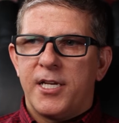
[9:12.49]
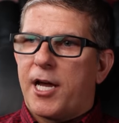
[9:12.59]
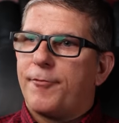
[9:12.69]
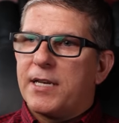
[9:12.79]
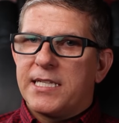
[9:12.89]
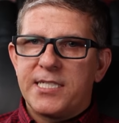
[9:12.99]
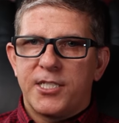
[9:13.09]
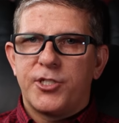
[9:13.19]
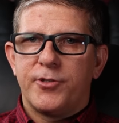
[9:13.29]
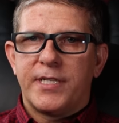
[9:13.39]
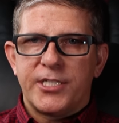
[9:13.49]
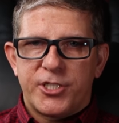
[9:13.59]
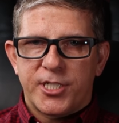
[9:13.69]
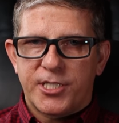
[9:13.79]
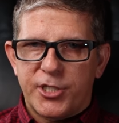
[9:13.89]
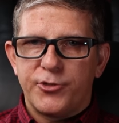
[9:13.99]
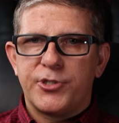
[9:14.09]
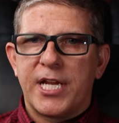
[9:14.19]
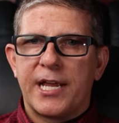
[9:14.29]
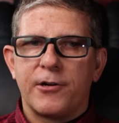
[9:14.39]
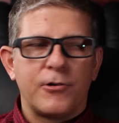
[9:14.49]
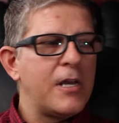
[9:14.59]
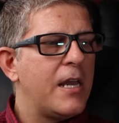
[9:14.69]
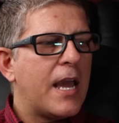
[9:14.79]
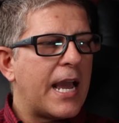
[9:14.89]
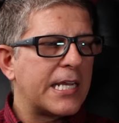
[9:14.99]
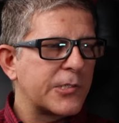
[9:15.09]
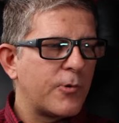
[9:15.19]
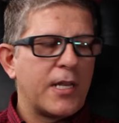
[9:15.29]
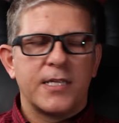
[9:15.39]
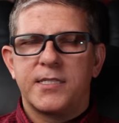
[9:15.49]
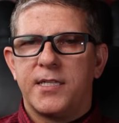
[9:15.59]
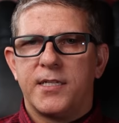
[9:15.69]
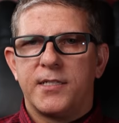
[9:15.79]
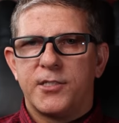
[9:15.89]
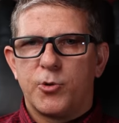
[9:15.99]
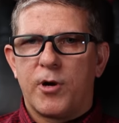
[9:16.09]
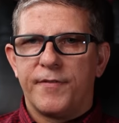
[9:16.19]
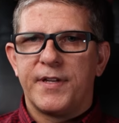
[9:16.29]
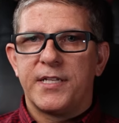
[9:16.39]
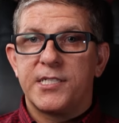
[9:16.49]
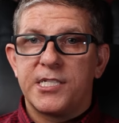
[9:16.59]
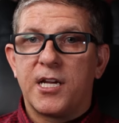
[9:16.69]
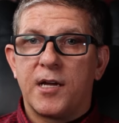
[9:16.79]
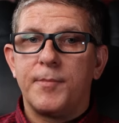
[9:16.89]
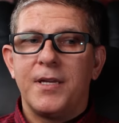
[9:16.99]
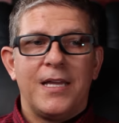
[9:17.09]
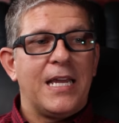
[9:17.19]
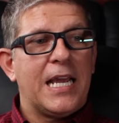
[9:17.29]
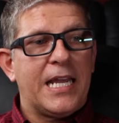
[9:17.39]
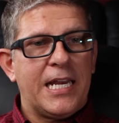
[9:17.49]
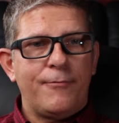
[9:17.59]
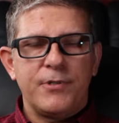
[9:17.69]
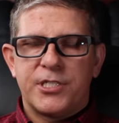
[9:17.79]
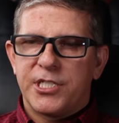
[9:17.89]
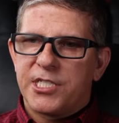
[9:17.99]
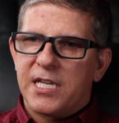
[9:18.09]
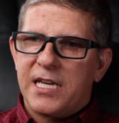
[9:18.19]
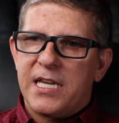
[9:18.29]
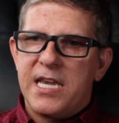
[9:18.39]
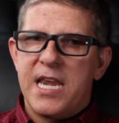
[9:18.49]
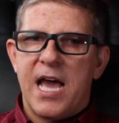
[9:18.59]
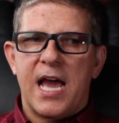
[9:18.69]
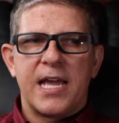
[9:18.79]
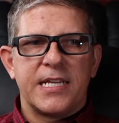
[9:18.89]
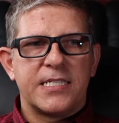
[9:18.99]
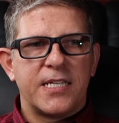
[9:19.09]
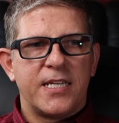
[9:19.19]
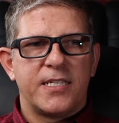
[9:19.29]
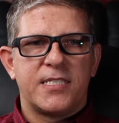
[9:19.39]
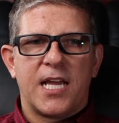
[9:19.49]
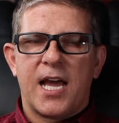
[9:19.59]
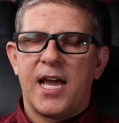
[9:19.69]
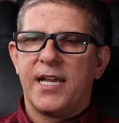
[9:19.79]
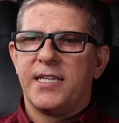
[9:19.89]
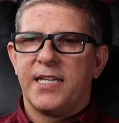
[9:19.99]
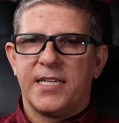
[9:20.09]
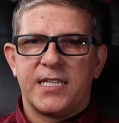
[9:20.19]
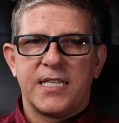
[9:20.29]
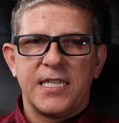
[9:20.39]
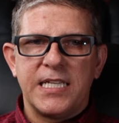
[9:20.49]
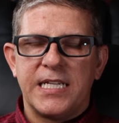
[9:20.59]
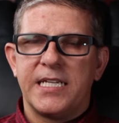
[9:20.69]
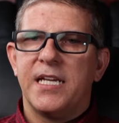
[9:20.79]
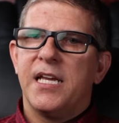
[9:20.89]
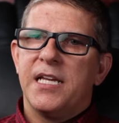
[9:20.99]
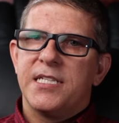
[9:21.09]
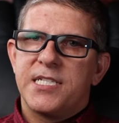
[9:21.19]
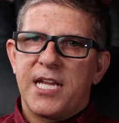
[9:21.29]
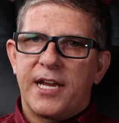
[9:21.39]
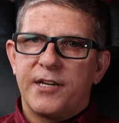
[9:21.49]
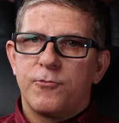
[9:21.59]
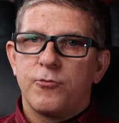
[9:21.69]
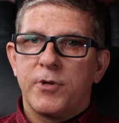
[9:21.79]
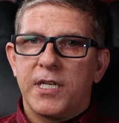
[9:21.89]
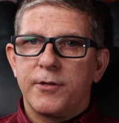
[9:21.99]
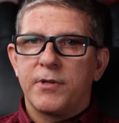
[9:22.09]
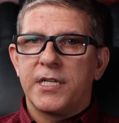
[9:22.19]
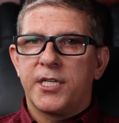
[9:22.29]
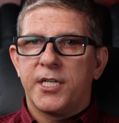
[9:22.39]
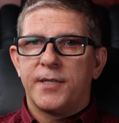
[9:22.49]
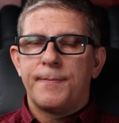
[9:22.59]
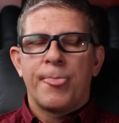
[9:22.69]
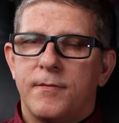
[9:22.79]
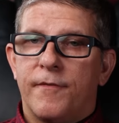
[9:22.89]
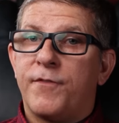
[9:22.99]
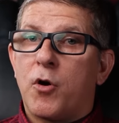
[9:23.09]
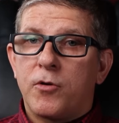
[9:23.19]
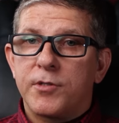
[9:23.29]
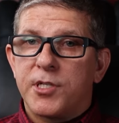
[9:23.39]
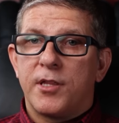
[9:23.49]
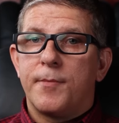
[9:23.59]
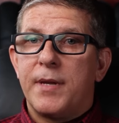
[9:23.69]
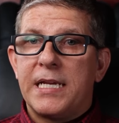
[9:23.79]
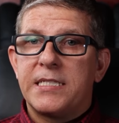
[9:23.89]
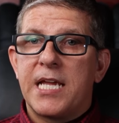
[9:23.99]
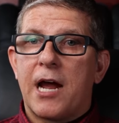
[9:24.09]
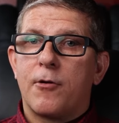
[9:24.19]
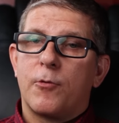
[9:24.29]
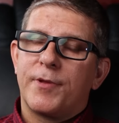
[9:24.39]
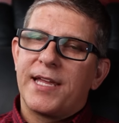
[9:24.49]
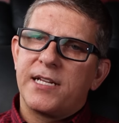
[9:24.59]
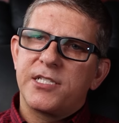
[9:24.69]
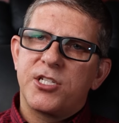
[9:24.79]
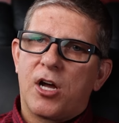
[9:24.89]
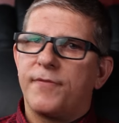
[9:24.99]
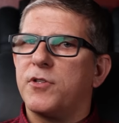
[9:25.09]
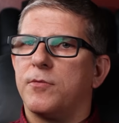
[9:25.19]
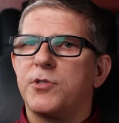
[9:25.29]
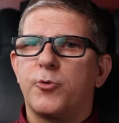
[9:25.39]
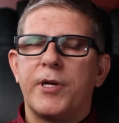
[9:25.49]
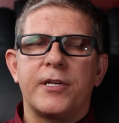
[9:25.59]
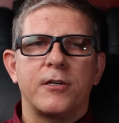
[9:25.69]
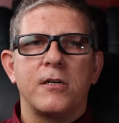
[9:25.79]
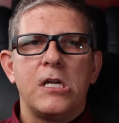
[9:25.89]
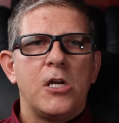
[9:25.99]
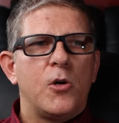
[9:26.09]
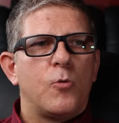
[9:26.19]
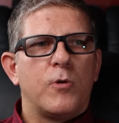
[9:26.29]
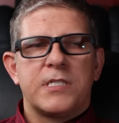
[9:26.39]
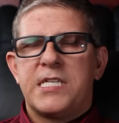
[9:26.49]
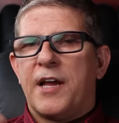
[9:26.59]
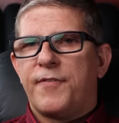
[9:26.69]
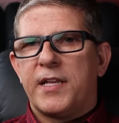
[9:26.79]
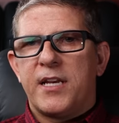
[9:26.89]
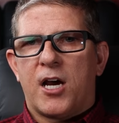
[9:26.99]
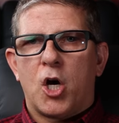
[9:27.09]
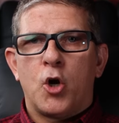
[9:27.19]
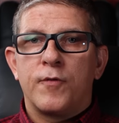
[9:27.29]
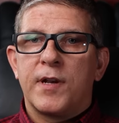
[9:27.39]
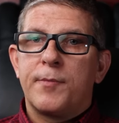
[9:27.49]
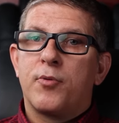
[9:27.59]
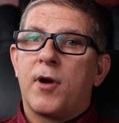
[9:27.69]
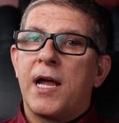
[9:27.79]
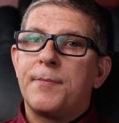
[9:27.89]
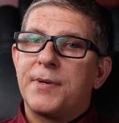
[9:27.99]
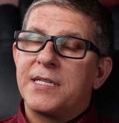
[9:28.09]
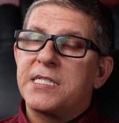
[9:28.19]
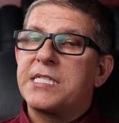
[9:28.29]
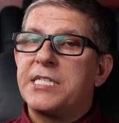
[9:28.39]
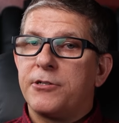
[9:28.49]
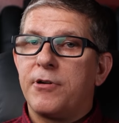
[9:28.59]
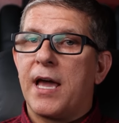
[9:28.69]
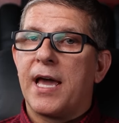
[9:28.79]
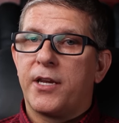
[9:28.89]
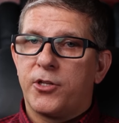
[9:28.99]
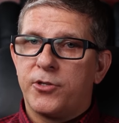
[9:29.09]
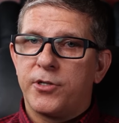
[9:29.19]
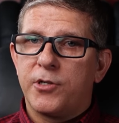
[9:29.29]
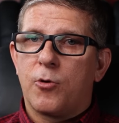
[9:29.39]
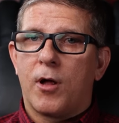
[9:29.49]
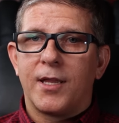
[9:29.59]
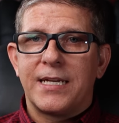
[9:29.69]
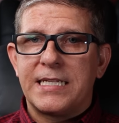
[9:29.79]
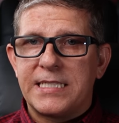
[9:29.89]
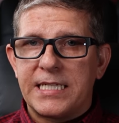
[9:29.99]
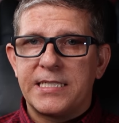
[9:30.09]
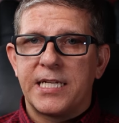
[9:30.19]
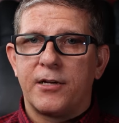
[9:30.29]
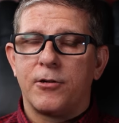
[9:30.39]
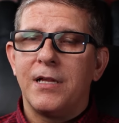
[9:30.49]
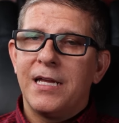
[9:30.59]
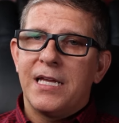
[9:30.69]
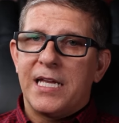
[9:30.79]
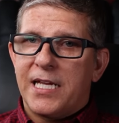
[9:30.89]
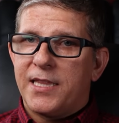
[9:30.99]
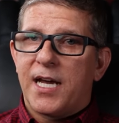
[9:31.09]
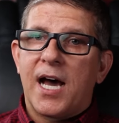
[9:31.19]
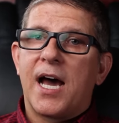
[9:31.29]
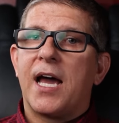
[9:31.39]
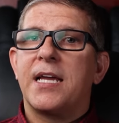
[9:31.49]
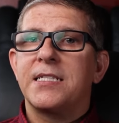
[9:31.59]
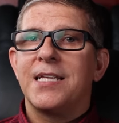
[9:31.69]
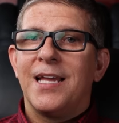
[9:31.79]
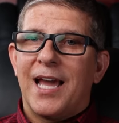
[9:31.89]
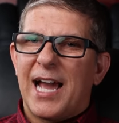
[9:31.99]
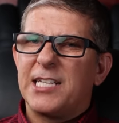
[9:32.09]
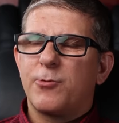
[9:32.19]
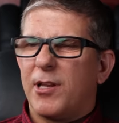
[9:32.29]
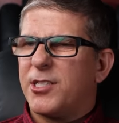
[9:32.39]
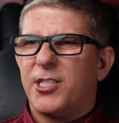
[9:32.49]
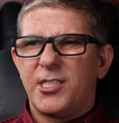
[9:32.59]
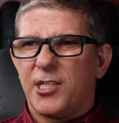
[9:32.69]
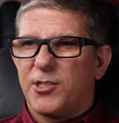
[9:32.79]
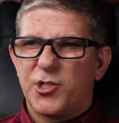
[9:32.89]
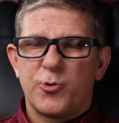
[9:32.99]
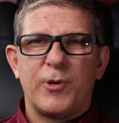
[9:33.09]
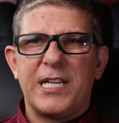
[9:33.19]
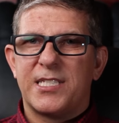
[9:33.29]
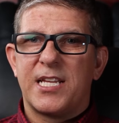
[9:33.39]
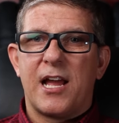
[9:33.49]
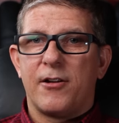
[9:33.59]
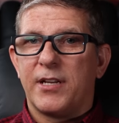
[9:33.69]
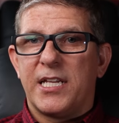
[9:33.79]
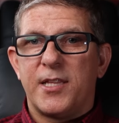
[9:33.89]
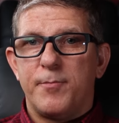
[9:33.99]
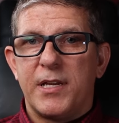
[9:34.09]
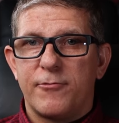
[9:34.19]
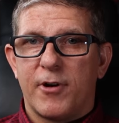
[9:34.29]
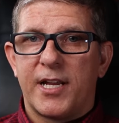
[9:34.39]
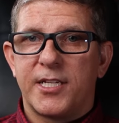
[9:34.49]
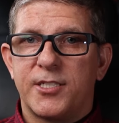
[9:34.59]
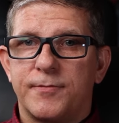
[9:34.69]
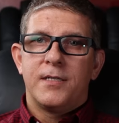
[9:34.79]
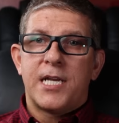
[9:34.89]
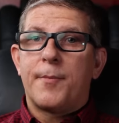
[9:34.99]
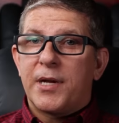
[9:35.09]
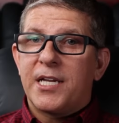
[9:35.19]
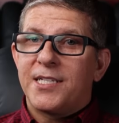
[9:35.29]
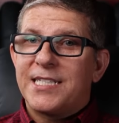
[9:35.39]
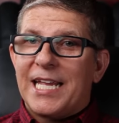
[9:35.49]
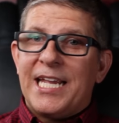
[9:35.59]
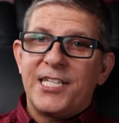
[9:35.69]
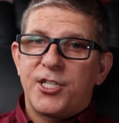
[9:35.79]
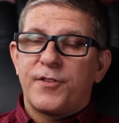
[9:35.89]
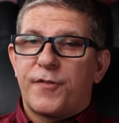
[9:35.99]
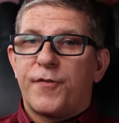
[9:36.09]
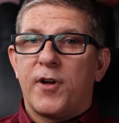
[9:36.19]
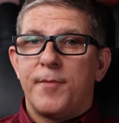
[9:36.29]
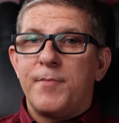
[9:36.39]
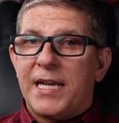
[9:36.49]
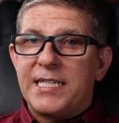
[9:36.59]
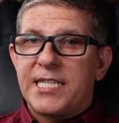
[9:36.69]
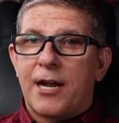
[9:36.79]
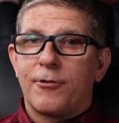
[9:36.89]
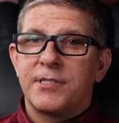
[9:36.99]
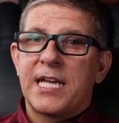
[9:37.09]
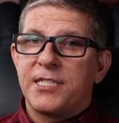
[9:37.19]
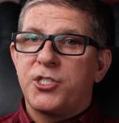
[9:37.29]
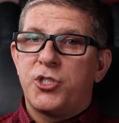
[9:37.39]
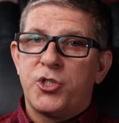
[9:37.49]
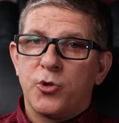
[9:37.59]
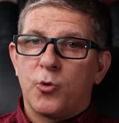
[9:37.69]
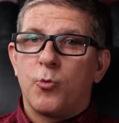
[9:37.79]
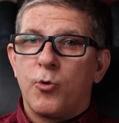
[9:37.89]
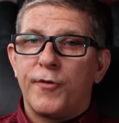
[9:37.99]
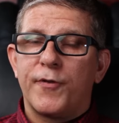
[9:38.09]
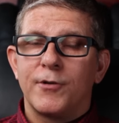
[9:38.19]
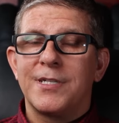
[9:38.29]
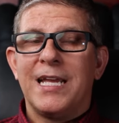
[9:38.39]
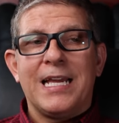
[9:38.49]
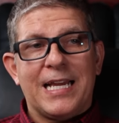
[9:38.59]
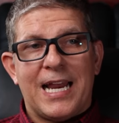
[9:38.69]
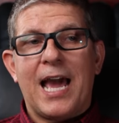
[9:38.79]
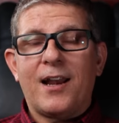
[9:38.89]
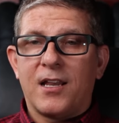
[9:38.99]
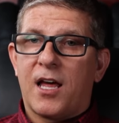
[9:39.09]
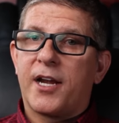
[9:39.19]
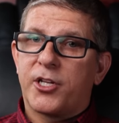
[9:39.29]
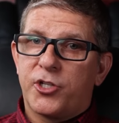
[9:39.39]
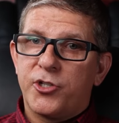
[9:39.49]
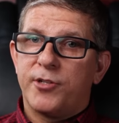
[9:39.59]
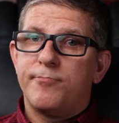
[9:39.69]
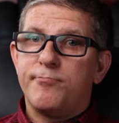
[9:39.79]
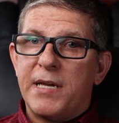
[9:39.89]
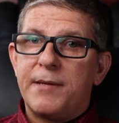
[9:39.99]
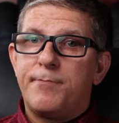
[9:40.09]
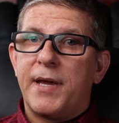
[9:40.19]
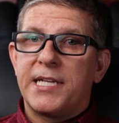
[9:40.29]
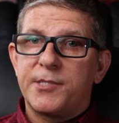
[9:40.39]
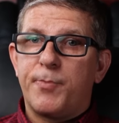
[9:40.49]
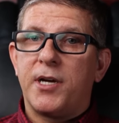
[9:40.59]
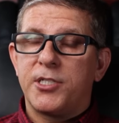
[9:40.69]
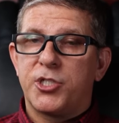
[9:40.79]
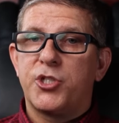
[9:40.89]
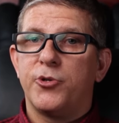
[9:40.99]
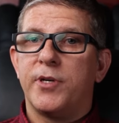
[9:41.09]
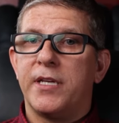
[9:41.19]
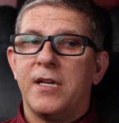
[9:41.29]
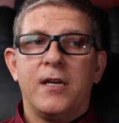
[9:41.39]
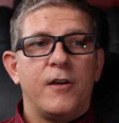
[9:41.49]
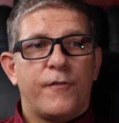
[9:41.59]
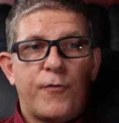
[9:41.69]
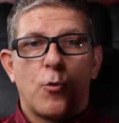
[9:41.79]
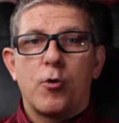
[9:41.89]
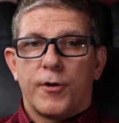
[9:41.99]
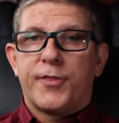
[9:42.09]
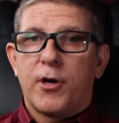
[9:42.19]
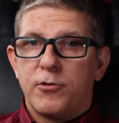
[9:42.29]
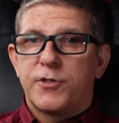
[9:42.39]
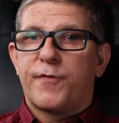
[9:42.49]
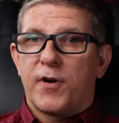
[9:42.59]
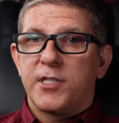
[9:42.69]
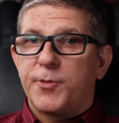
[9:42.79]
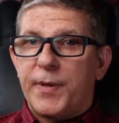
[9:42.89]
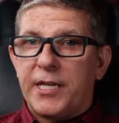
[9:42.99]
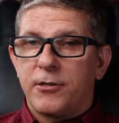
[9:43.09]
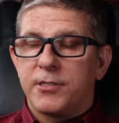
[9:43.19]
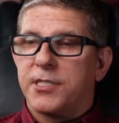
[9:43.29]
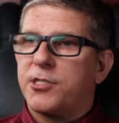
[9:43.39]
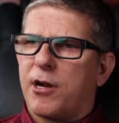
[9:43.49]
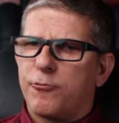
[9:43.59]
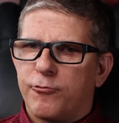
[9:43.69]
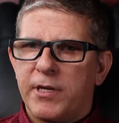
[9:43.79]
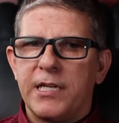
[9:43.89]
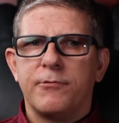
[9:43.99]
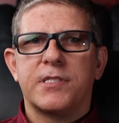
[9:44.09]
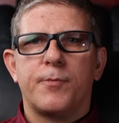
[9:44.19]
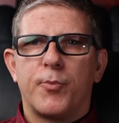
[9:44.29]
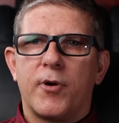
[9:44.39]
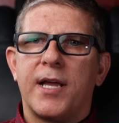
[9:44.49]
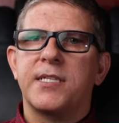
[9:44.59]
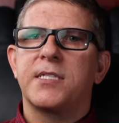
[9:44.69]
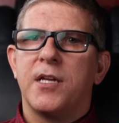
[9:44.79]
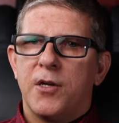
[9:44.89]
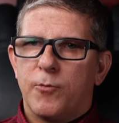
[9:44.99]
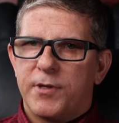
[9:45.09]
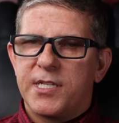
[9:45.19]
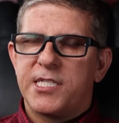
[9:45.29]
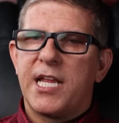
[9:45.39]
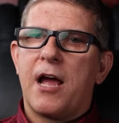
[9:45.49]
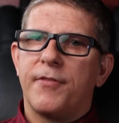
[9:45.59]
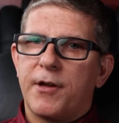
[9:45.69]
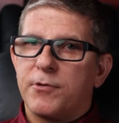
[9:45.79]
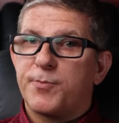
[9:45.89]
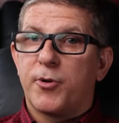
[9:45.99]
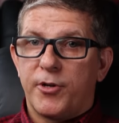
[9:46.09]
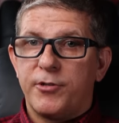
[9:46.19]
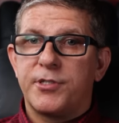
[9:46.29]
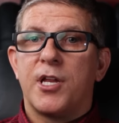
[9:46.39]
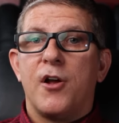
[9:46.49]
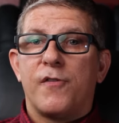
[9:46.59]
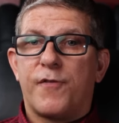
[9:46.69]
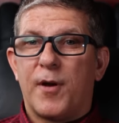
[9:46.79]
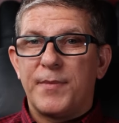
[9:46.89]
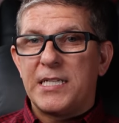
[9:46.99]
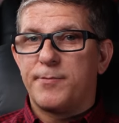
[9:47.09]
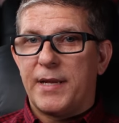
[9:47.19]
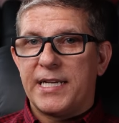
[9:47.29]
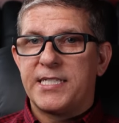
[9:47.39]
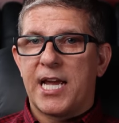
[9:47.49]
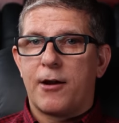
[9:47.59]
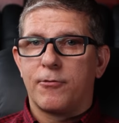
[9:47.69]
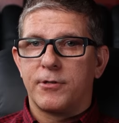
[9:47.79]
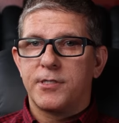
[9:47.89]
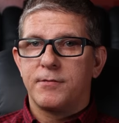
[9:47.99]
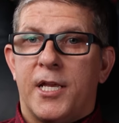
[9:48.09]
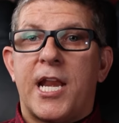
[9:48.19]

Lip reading: Now I would listen to it in just two channel as well as the 12-inch sub, and it was just nice and tight and clean. Sounded really, really good. Vocals on the mini tower with that soft ohm tweeter was definitely not overly bright, but it still had good quality detail in the highs, as well as just a sweet sound in the mid-range. Now, because each of the front mini towers has dual woofers, it had a lot of good mid-bass punch to it, for those front speakers. And so I really was impressed with the sound that was produced from these mini towers.